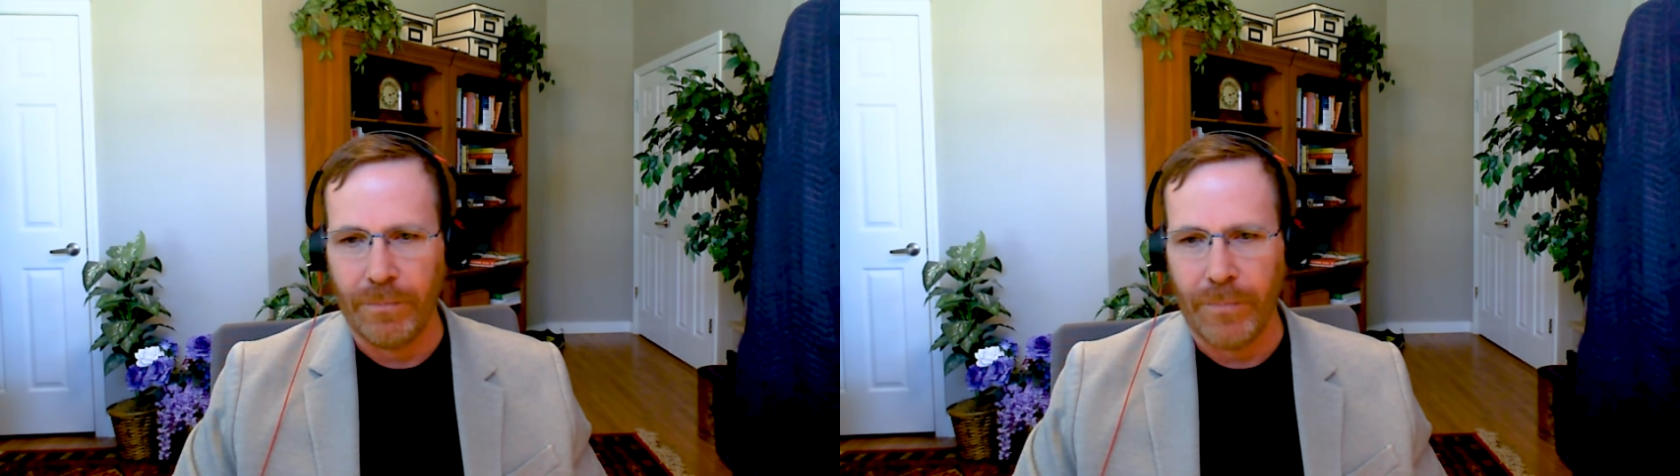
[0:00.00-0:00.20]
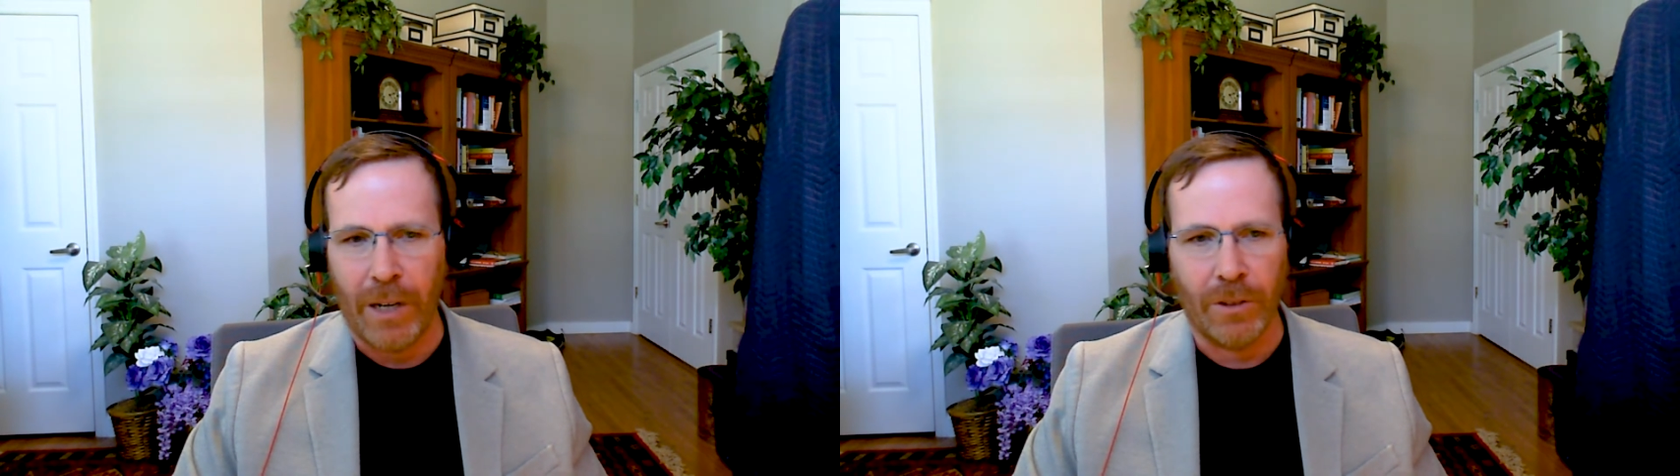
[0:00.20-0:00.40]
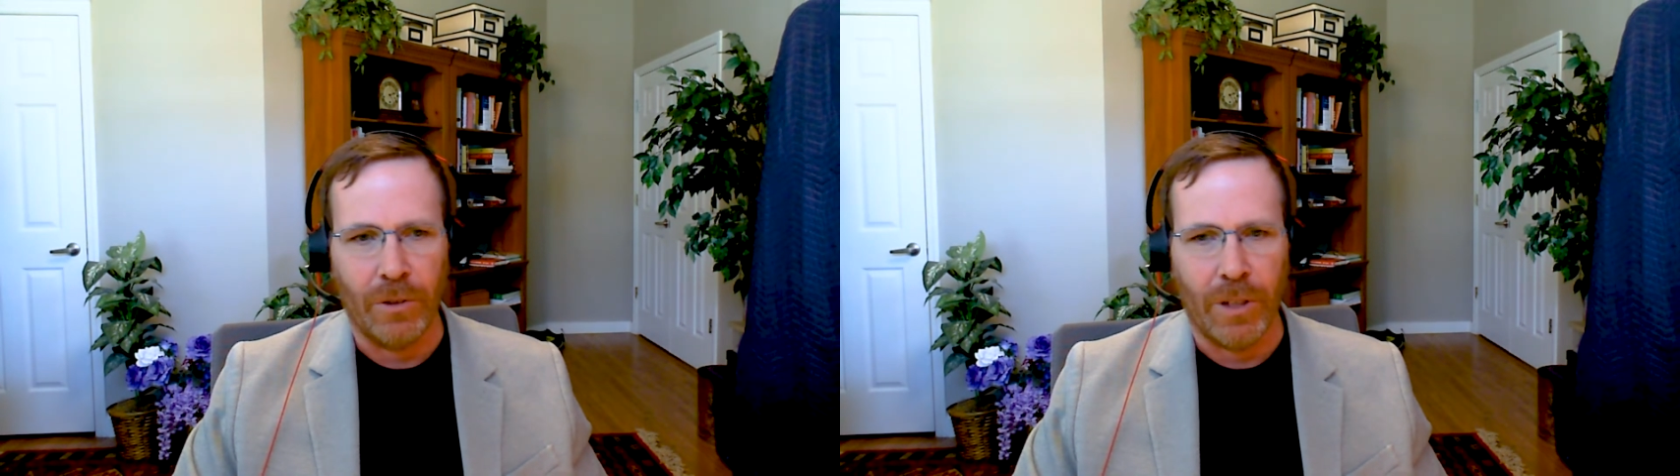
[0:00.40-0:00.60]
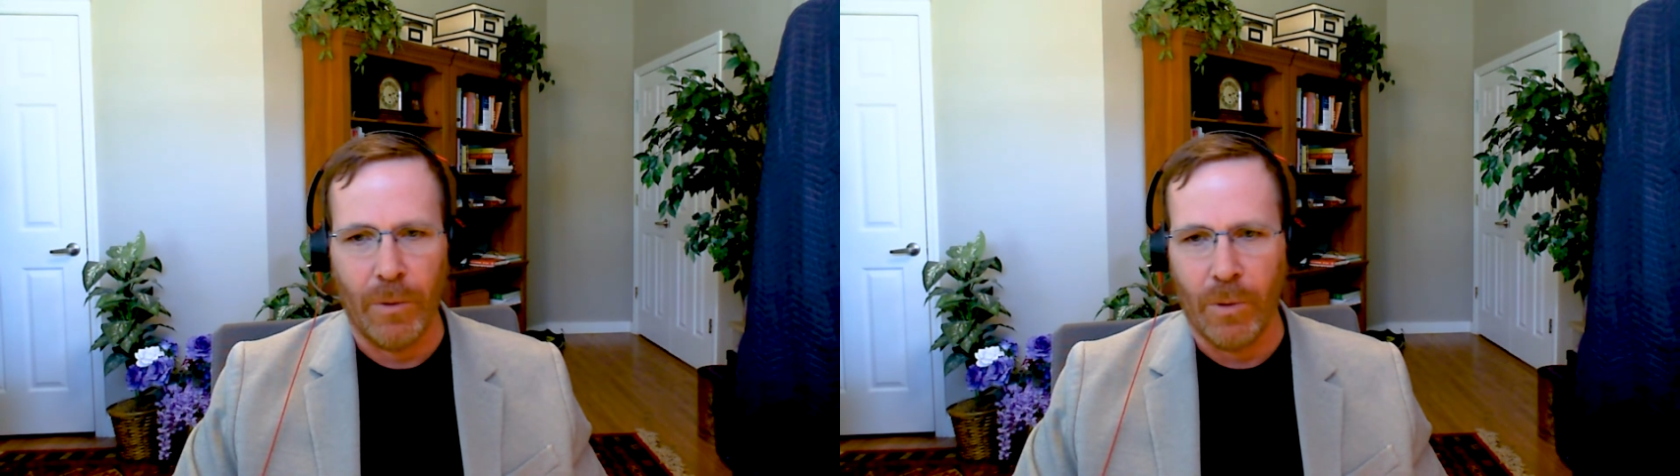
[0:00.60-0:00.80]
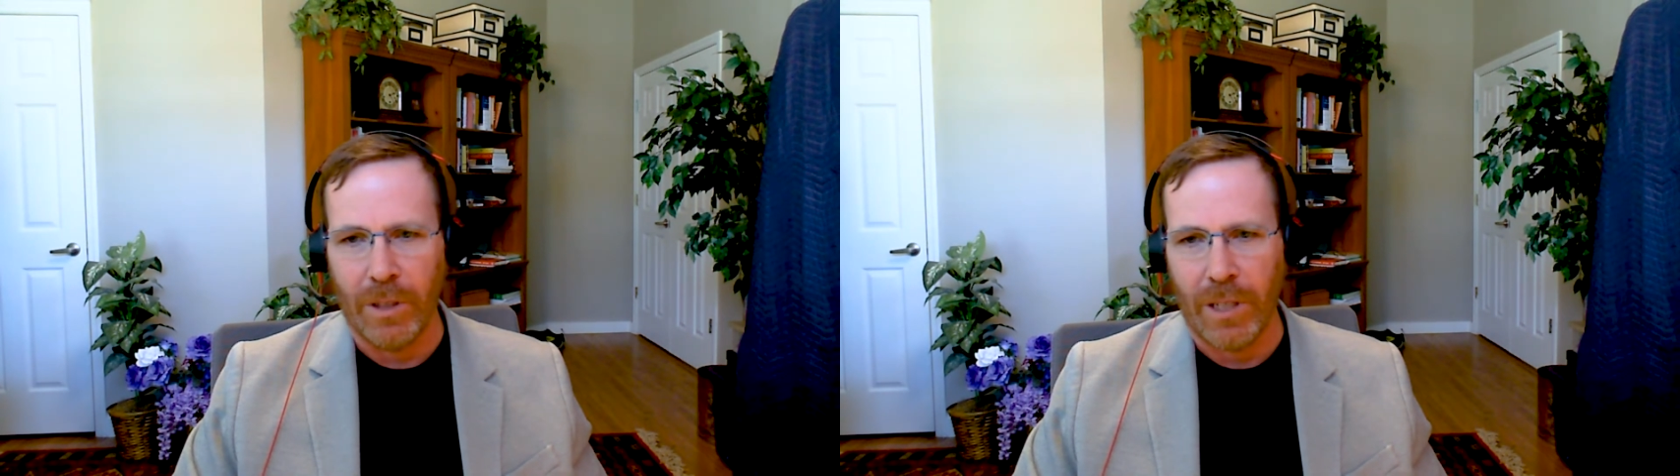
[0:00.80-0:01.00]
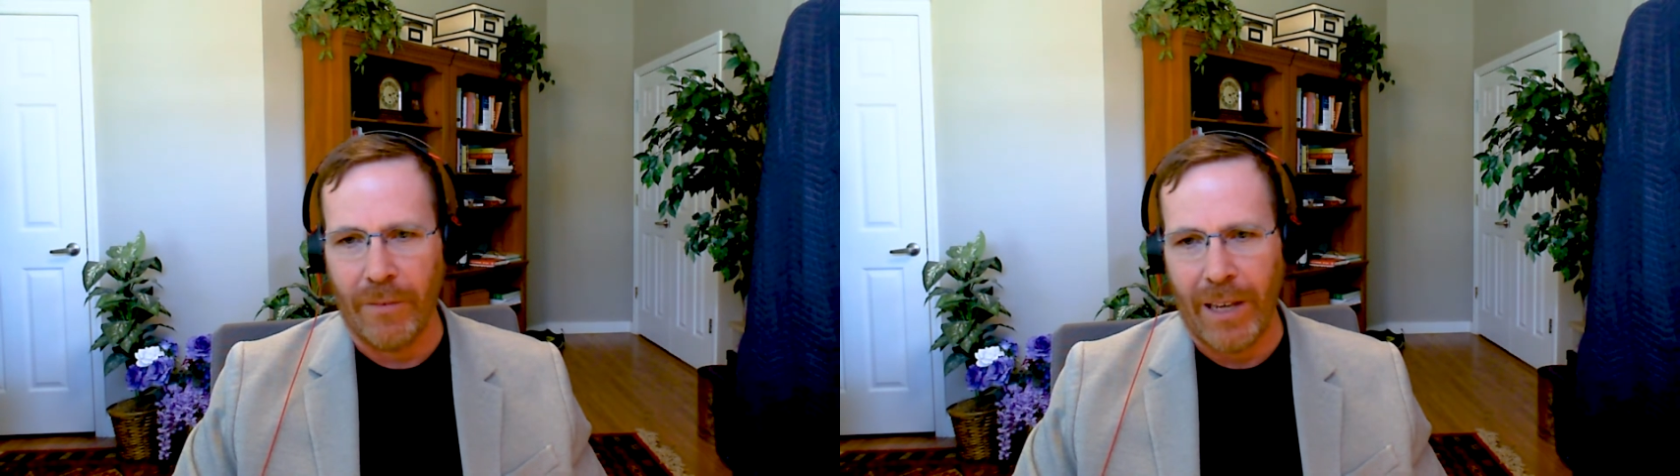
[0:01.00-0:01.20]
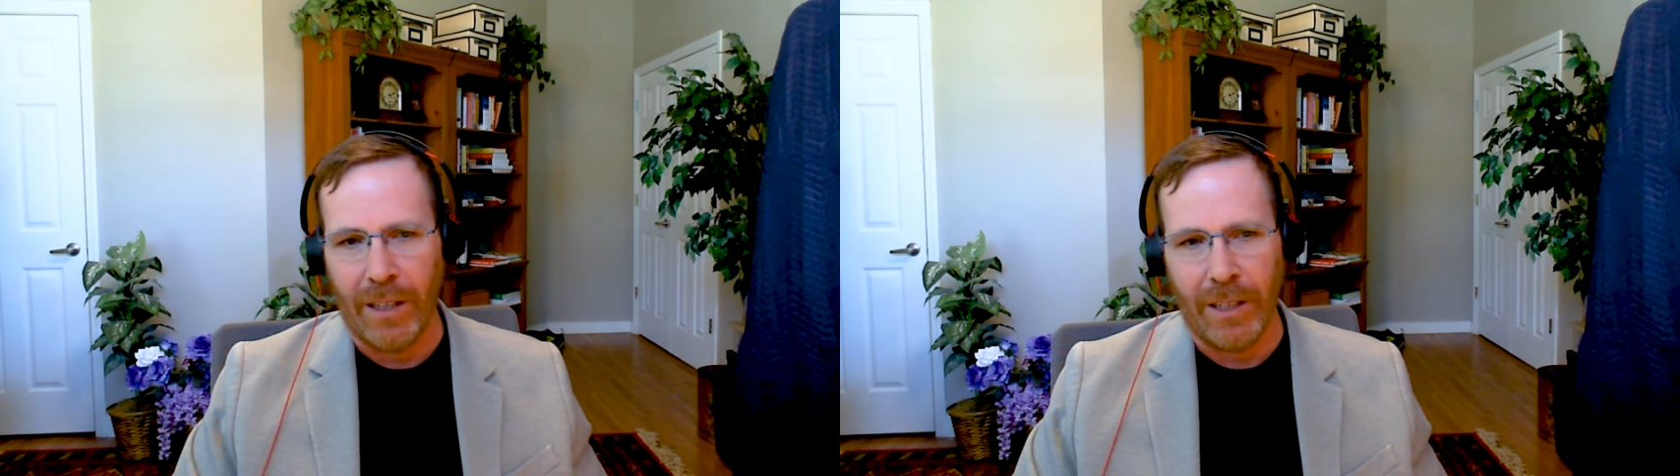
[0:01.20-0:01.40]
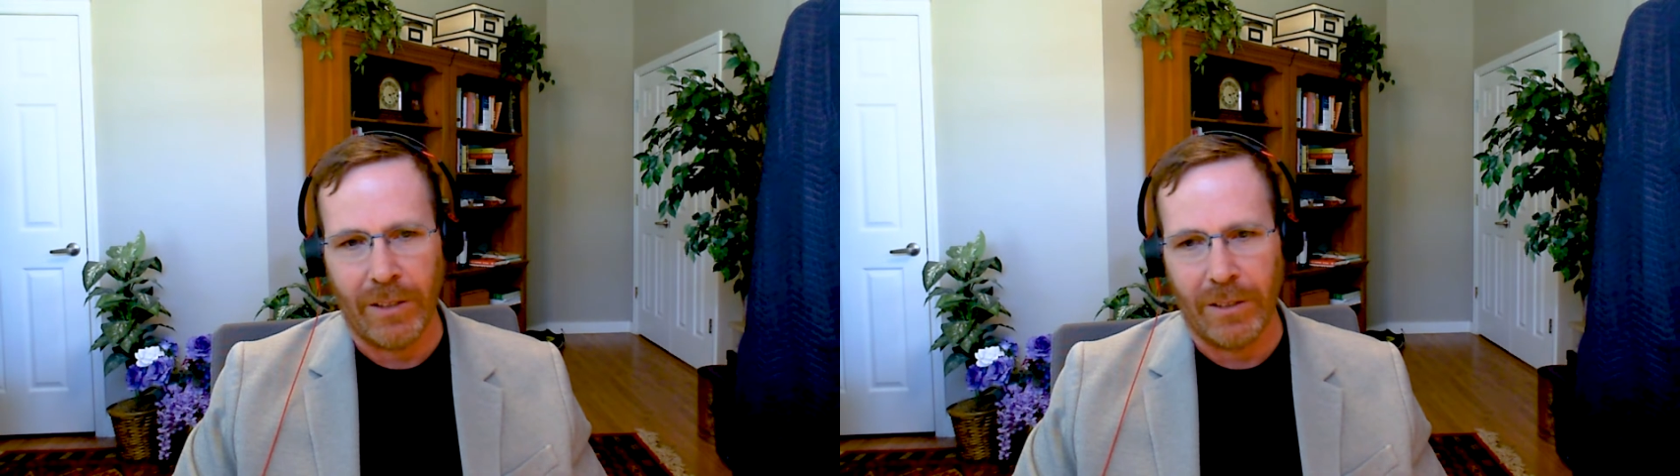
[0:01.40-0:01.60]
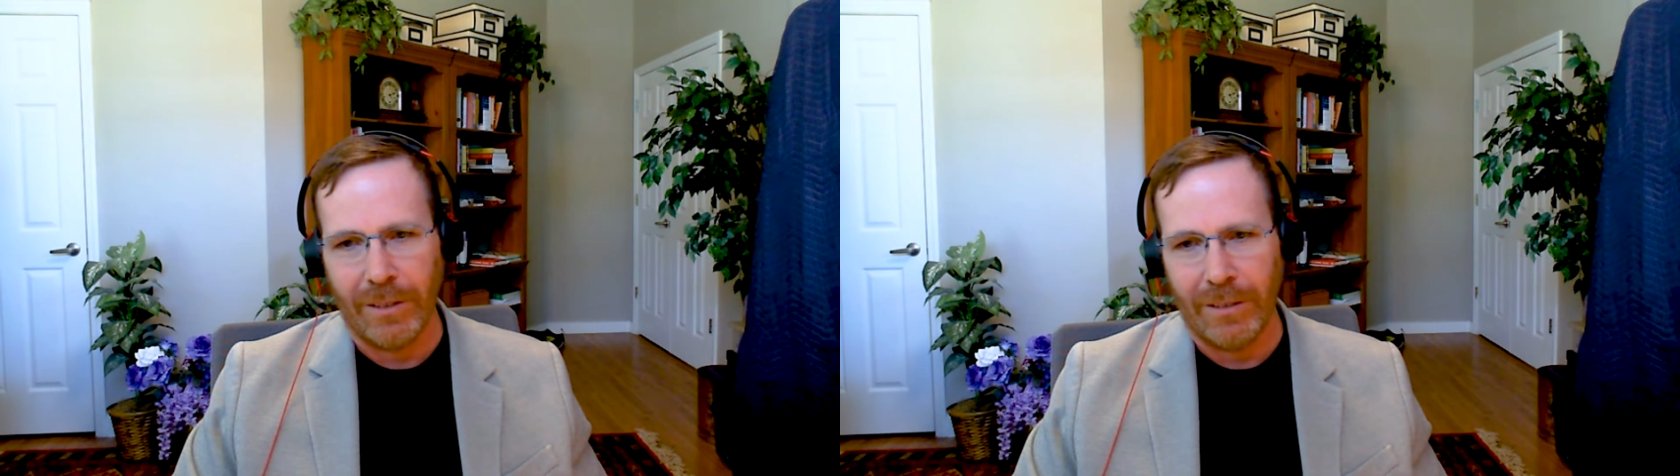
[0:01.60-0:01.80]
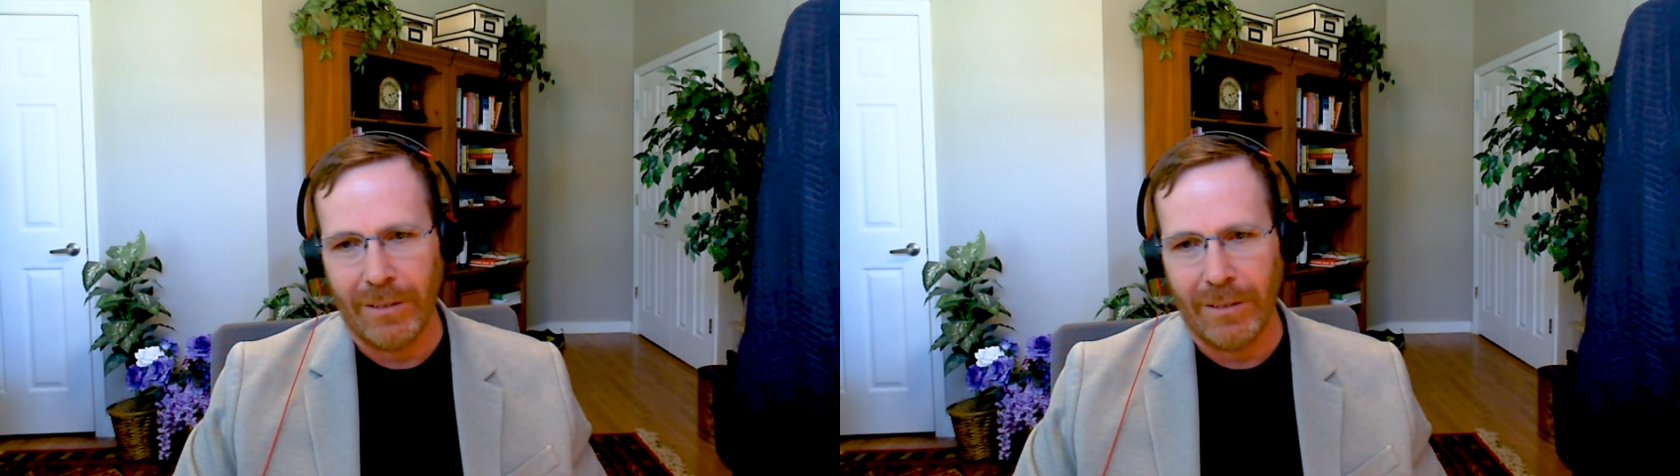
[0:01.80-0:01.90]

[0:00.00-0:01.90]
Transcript: parents who come to us have adolescents.